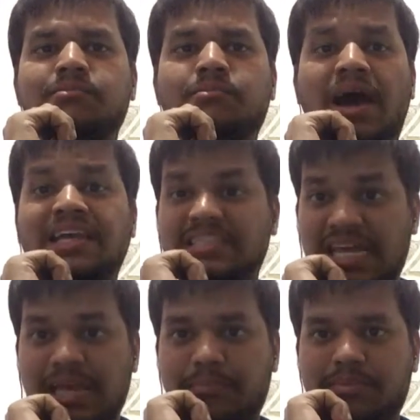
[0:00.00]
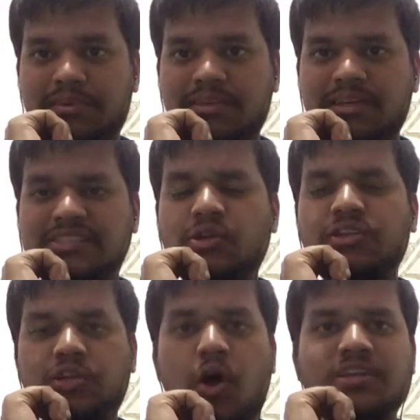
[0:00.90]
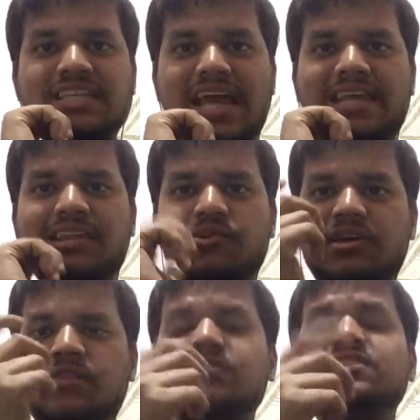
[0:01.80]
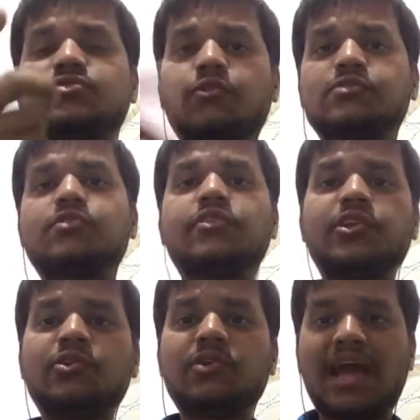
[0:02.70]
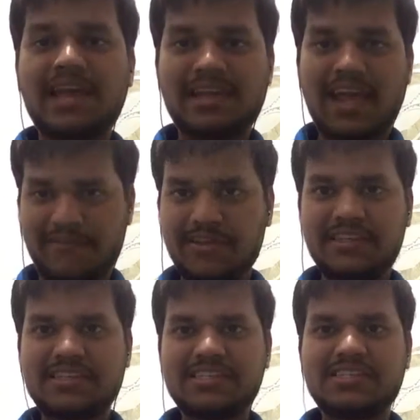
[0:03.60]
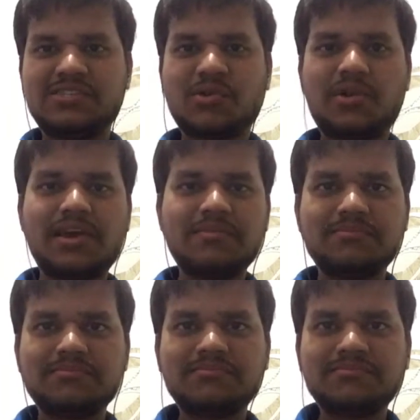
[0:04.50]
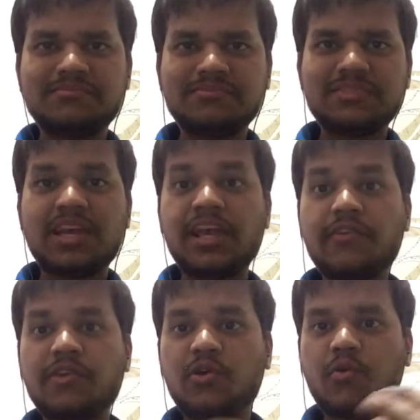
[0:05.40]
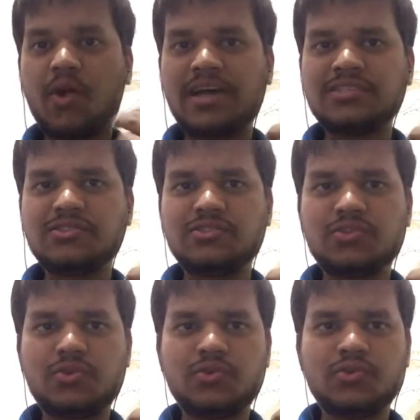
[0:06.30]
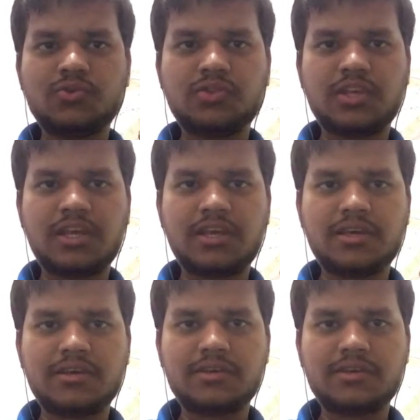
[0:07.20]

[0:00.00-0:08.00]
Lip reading: Pi Tape. It's on the Dong channel. Okay, we'll just watch the video and have the discussion. Okay, here we go. One, two, three.